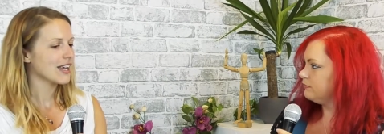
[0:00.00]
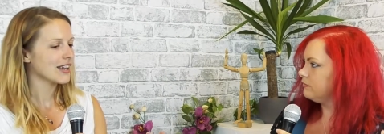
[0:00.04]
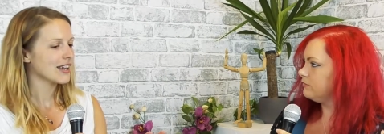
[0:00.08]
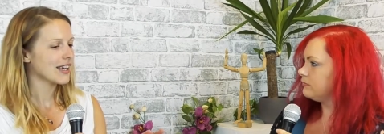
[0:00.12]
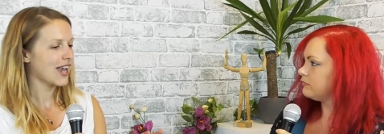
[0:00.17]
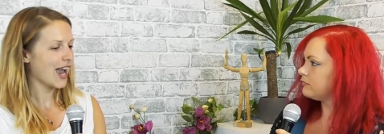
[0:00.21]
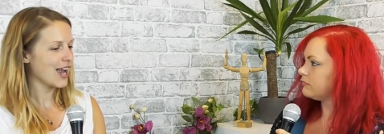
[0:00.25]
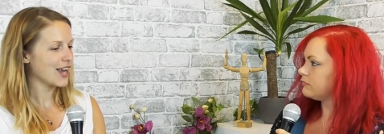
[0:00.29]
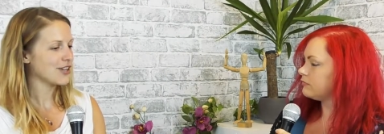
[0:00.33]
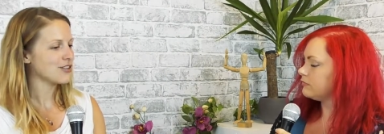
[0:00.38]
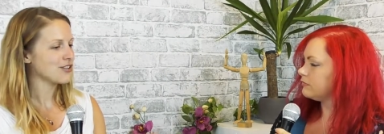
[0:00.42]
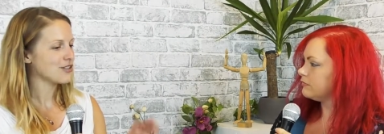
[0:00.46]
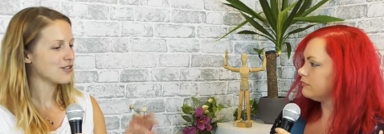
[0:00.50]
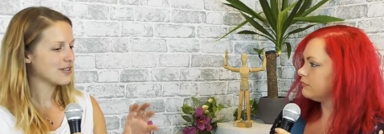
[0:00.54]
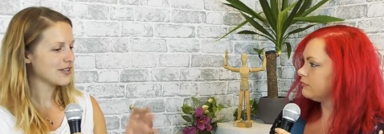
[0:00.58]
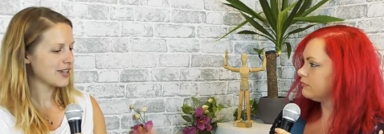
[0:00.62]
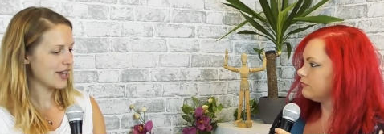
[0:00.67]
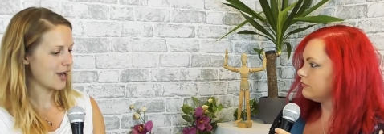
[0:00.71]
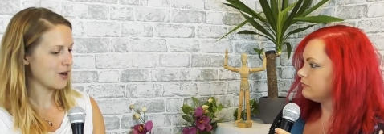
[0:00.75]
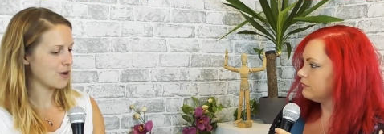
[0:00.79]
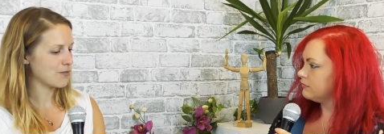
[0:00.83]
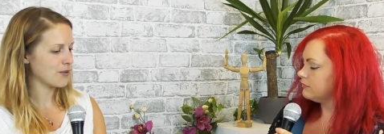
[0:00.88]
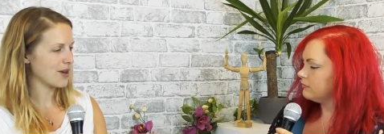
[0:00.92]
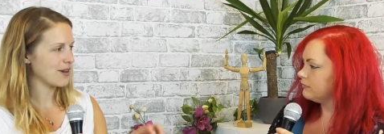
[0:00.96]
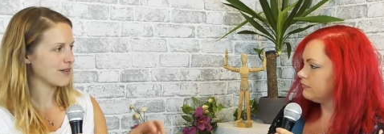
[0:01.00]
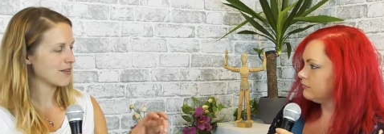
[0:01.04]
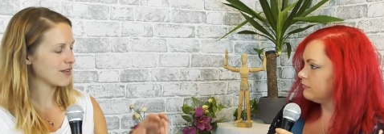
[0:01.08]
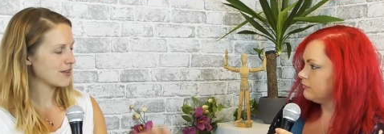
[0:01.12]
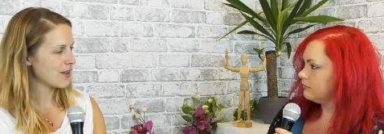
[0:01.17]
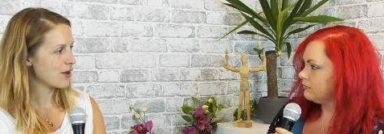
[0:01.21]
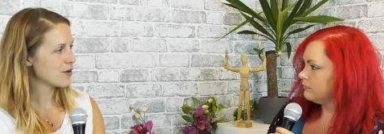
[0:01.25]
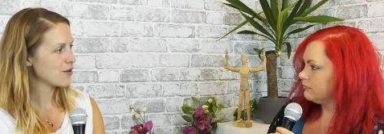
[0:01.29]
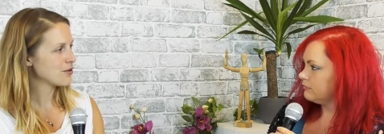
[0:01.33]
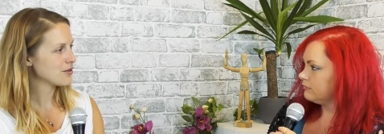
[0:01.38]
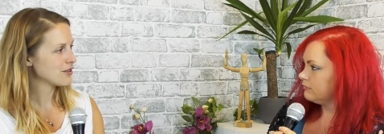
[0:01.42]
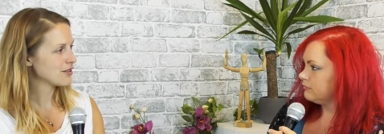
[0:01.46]
Speaker 1: Can you tell me, for
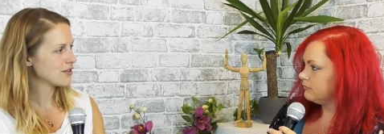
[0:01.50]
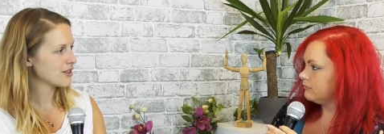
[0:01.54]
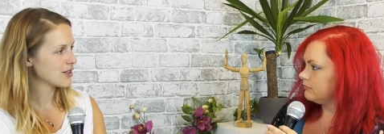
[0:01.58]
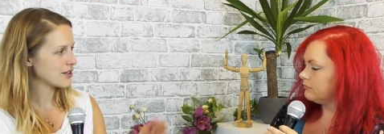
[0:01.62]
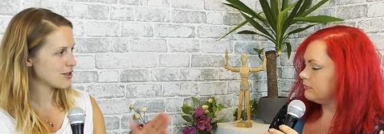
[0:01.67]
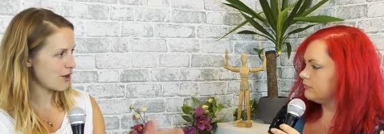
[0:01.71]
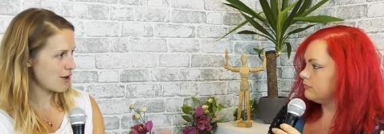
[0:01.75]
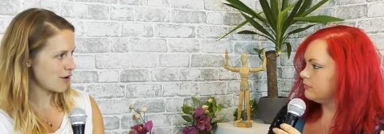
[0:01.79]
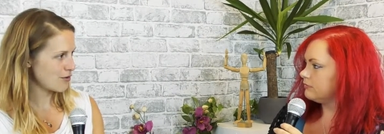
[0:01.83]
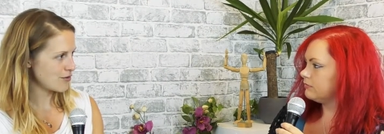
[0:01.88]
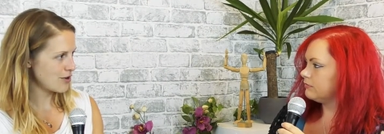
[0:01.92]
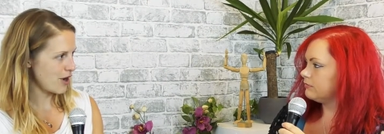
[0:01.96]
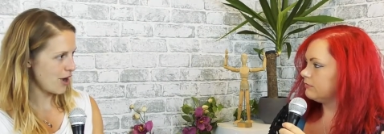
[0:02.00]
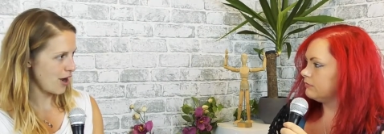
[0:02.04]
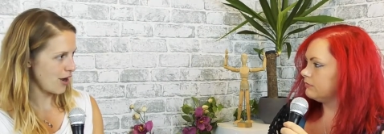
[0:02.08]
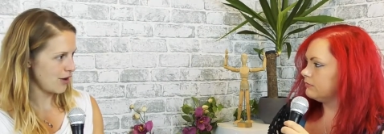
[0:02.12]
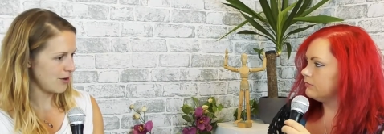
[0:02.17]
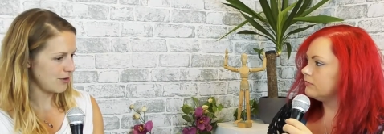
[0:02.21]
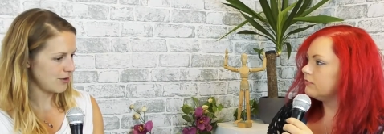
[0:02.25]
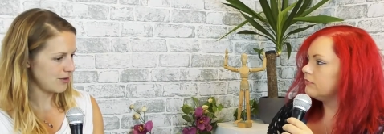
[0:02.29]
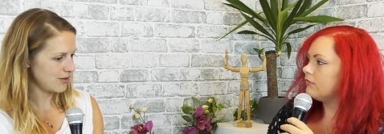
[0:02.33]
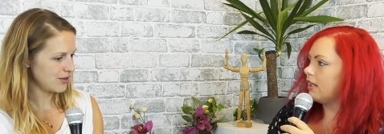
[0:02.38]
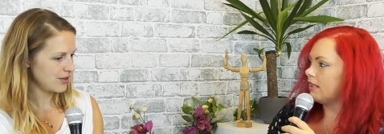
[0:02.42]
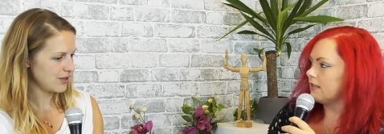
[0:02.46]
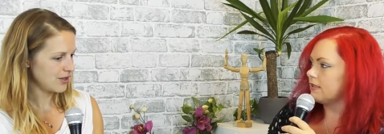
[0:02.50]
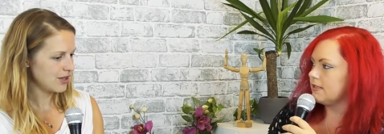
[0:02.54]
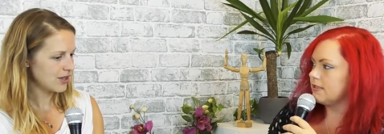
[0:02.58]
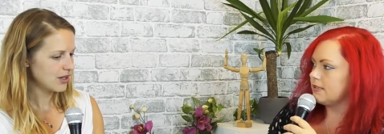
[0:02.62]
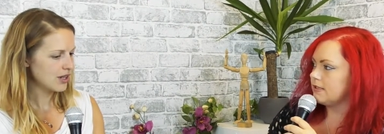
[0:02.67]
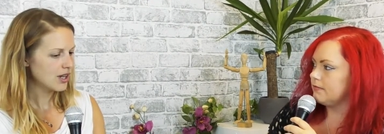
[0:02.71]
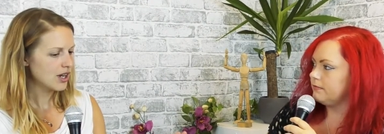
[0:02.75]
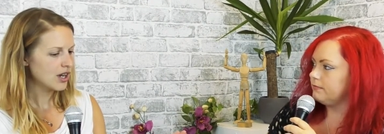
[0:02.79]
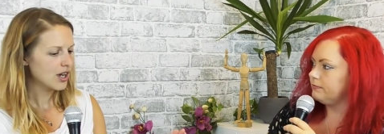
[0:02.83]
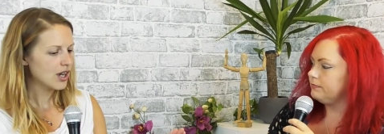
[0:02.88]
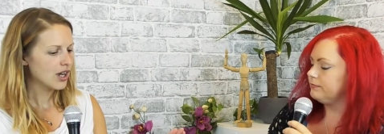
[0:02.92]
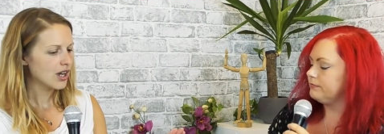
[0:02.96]
those that don't know?
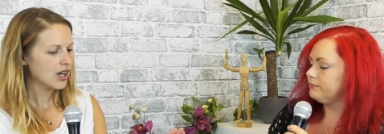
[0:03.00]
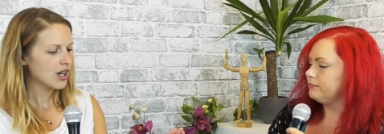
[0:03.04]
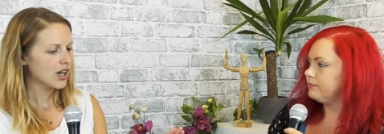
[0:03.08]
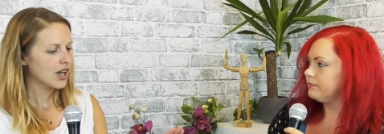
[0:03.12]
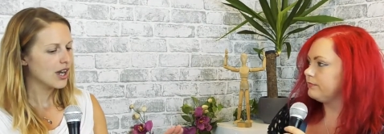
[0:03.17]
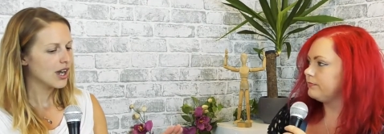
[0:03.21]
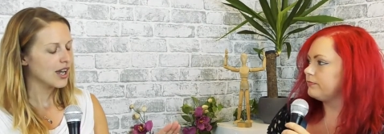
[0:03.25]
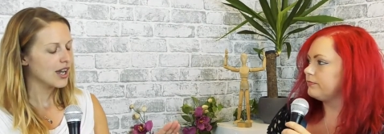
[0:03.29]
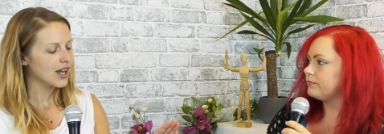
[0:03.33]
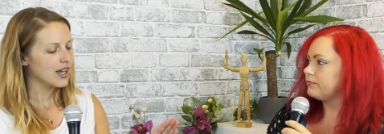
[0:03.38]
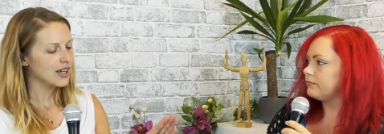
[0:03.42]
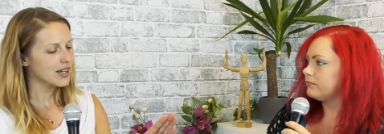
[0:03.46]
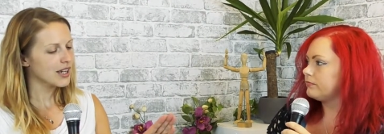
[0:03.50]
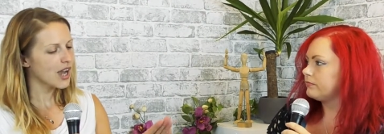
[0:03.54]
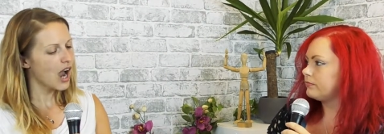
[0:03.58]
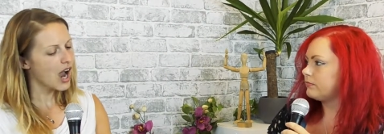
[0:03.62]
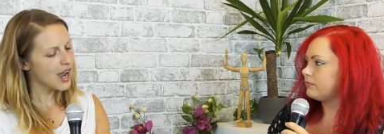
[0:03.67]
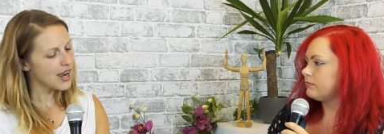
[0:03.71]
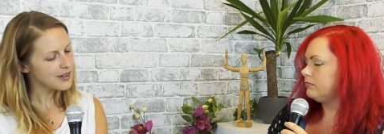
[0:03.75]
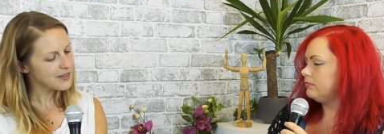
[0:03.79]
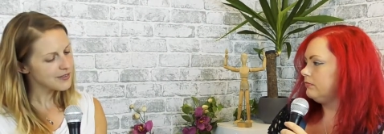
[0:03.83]
Yes. Kind